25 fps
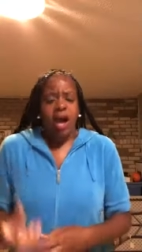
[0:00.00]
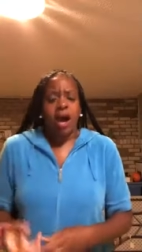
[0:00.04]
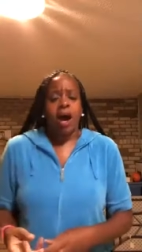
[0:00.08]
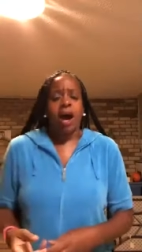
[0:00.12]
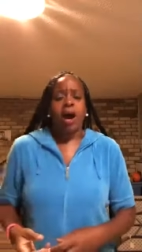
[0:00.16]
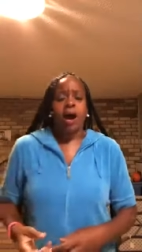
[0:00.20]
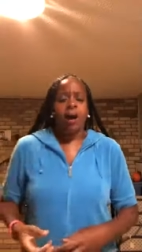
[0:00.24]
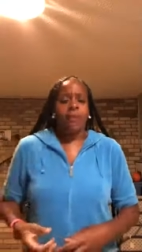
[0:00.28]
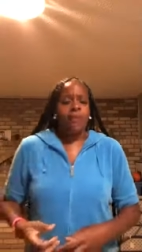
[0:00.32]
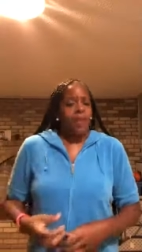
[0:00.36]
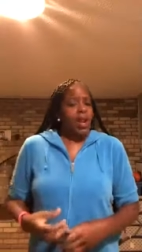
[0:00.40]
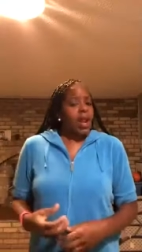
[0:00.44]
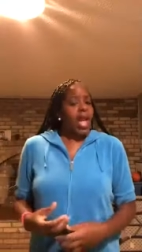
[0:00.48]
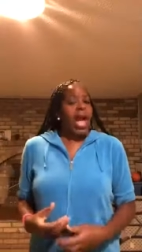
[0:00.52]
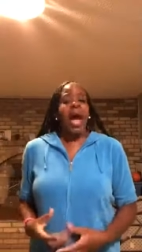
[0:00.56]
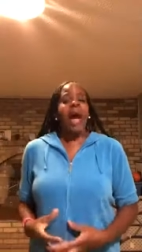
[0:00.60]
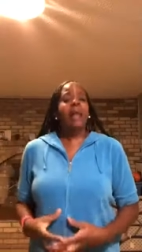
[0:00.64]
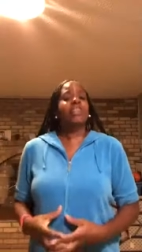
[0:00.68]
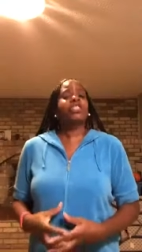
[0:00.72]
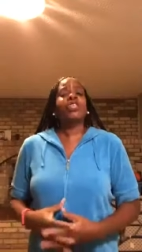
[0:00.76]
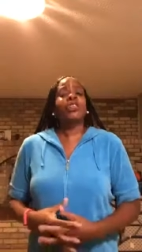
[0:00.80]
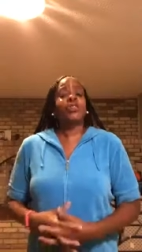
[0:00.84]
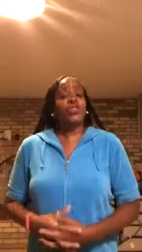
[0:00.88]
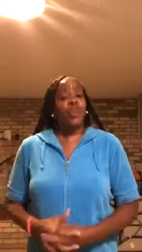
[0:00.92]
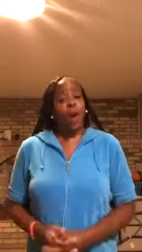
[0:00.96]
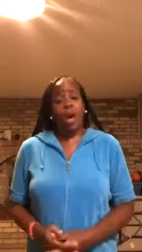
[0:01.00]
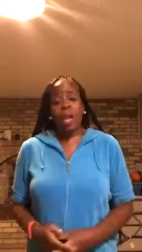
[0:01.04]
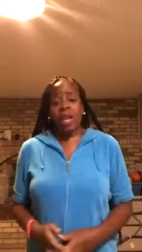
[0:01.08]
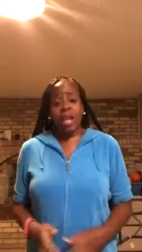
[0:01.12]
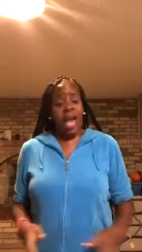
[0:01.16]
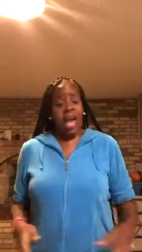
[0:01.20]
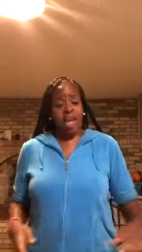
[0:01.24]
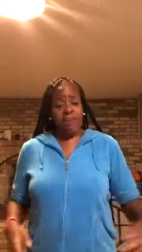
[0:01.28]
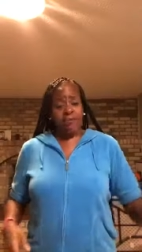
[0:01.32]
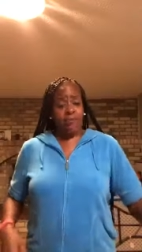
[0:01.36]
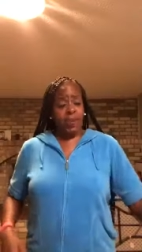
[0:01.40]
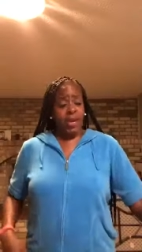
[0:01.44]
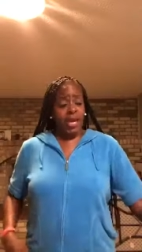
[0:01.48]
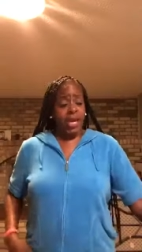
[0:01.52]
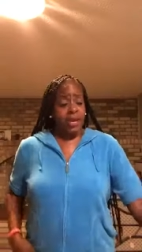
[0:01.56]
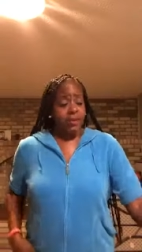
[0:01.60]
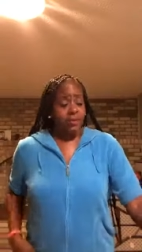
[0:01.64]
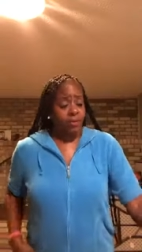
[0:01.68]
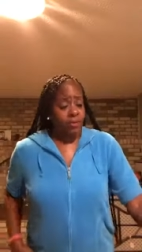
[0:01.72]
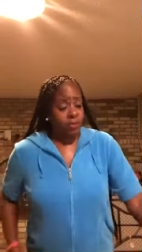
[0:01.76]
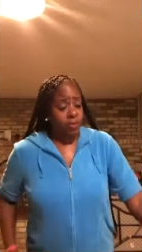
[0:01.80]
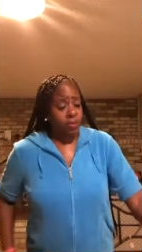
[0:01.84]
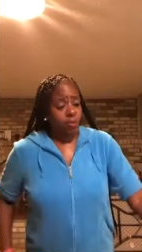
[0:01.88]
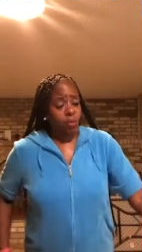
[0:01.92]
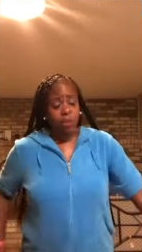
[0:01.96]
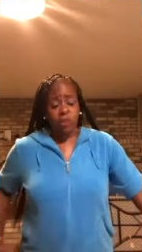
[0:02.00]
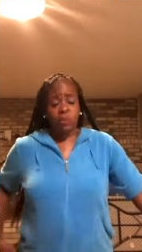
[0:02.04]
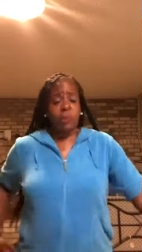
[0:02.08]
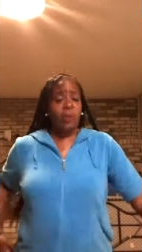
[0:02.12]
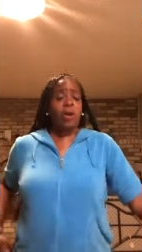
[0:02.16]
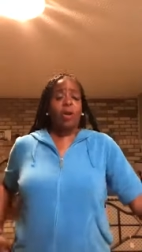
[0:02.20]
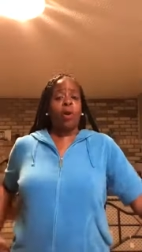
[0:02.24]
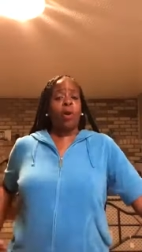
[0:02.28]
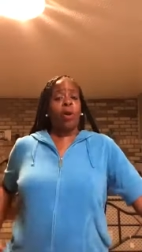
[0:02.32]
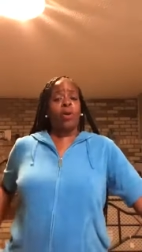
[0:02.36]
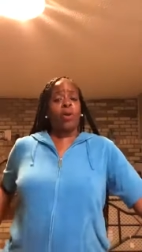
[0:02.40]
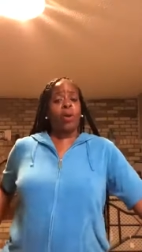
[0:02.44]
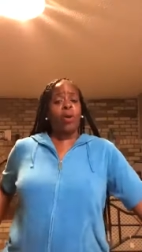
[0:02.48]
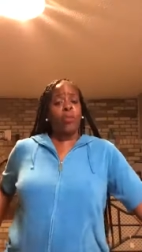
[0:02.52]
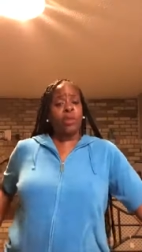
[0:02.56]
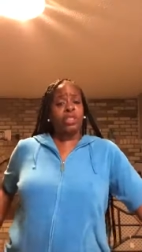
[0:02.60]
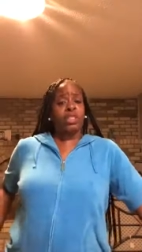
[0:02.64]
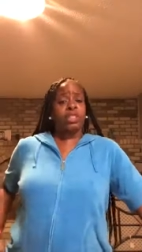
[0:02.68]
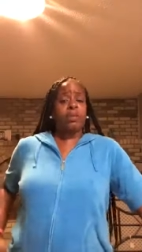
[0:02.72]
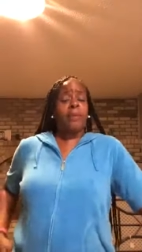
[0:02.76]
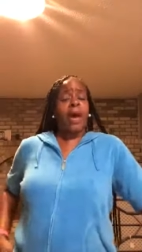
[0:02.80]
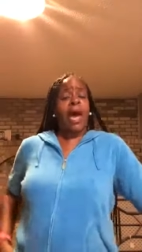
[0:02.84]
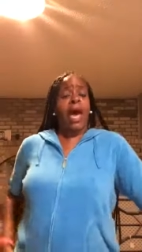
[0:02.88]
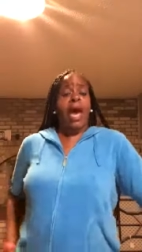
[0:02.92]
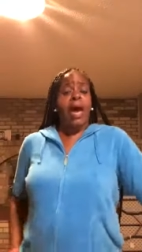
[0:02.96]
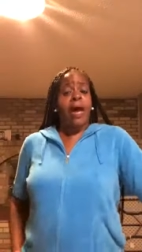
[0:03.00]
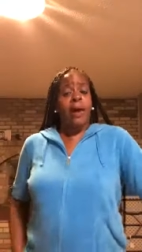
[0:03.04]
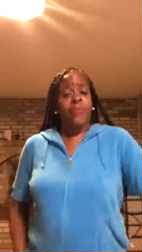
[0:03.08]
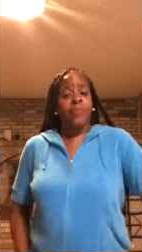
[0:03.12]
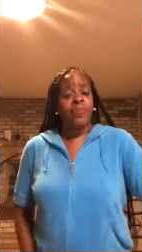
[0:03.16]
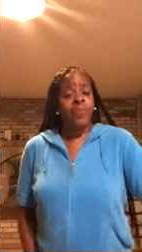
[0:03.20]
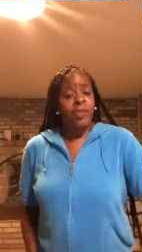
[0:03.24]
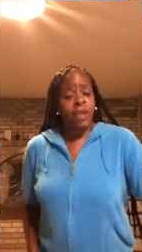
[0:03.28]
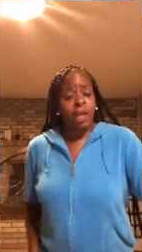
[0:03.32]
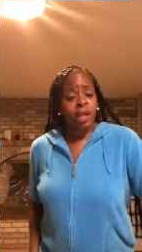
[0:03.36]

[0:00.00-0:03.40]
Um, how's your thought life been? What's been going on with your mind?